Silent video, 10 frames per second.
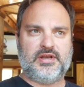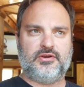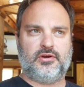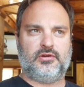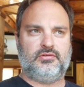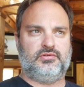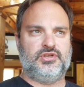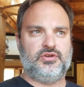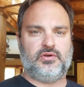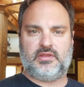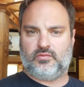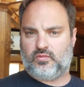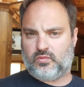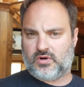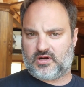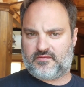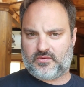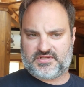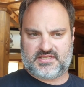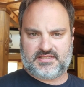when you're new to the
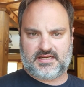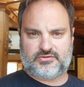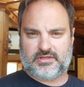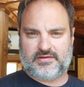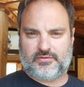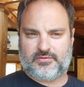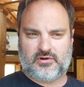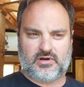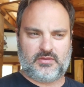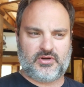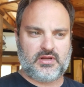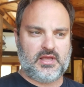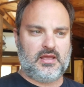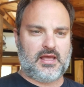workforce as an entry-level programmer,